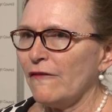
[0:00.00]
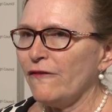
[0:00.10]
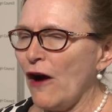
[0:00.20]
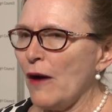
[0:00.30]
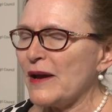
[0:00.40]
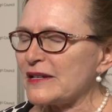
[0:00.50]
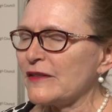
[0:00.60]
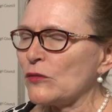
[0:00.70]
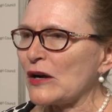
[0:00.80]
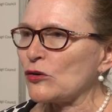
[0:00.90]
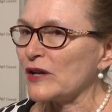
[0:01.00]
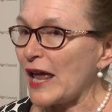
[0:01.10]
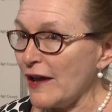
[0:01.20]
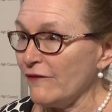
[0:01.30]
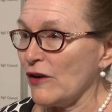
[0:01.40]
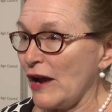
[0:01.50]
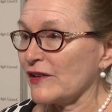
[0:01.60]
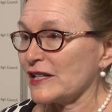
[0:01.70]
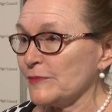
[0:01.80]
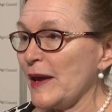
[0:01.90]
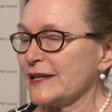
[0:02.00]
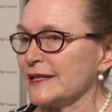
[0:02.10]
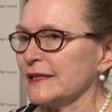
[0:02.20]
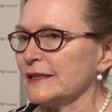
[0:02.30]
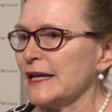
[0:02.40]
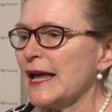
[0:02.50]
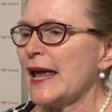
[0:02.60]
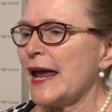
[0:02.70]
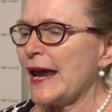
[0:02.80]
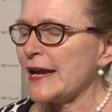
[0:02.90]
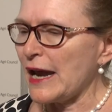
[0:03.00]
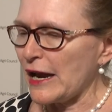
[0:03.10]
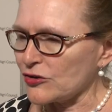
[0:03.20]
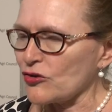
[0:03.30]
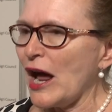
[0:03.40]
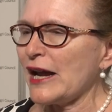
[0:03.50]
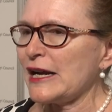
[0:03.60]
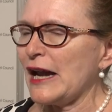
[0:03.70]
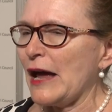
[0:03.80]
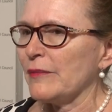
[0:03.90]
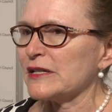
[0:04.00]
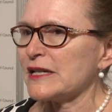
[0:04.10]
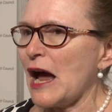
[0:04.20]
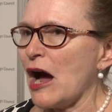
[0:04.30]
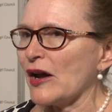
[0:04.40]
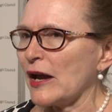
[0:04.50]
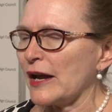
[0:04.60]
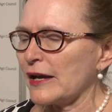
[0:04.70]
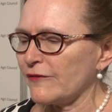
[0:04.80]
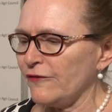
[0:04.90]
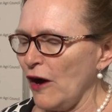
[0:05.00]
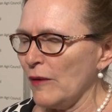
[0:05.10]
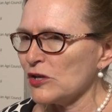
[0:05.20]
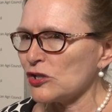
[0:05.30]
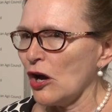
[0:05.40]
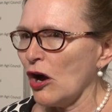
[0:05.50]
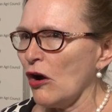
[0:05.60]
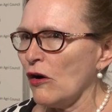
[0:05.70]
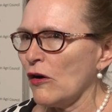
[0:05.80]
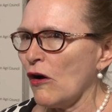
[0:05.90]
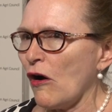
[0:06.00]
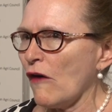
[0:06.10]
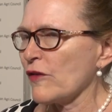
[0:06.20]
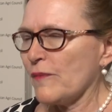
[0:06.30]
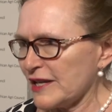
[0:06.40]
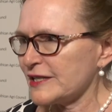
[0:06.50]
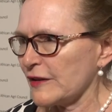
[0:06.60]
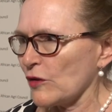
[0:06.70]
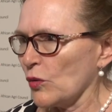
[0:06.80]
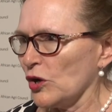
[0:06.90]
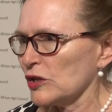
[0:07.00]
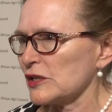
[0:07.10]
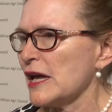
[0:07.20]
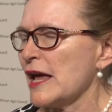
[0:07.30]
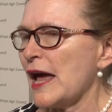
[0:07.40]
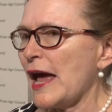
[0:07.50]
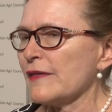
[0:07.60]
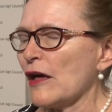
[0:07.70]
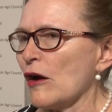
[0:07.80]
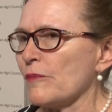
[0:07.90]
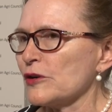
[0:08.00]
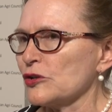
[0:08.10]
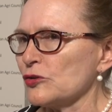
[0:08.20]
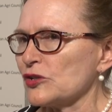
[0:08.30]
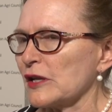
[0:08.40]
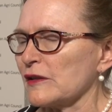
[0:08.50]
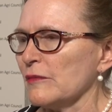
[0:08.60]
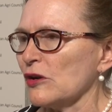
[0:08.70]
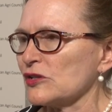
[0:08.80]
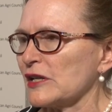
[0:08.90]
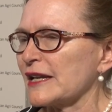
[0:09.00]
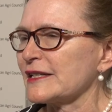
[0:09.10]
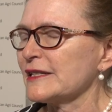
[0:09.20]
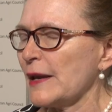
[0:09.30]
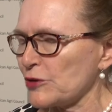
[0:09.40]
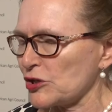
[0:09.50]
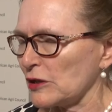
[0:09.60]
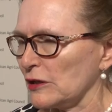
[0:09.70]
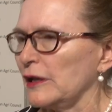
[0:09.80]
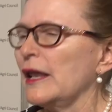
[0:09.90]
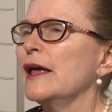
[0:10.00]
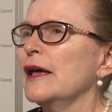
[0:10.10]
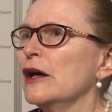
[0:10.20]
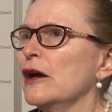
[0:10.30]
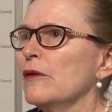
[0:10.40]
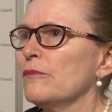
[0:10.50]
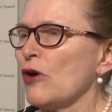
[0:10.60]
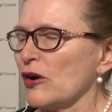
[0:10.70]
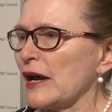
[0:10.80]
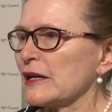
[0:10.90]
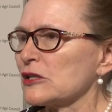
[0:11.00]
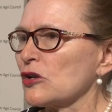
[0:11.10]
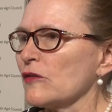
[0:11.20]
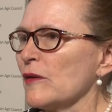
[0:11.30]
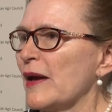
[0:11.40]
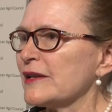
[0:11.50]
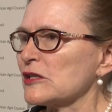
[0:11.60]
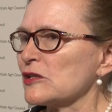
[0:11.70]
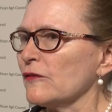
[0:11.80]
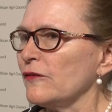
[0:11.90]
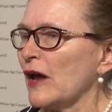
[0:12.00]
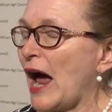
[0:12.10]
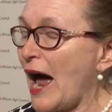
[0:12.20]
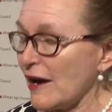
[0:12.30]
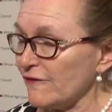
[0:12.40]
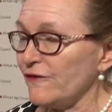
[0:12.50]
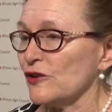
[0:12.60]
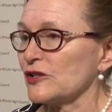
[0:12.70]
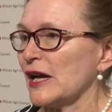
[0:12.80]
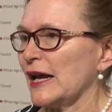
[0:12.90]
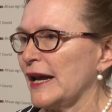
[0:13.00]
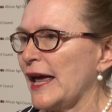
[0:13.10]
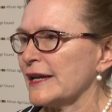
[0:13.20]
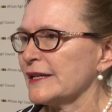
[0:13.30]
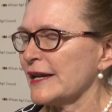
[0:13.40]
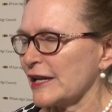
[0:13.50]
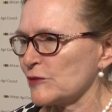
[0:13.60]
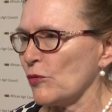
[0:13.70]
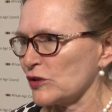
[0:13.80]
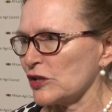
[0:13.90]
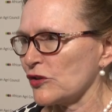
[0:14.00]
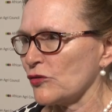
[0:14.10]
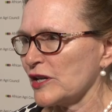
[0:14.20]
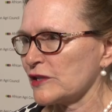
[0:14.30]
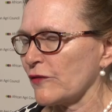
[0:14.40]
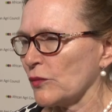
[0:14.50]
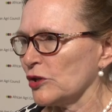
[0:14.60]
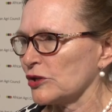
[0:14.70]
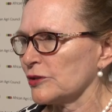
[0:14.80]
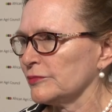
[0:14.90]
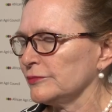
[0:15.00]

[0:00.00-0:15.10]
far better than one could ever have expected in a dry climate. Our farmers are of the best in the world and they are producing the most exceptional products on the basis of unfertile land and exporting to the rest of the world.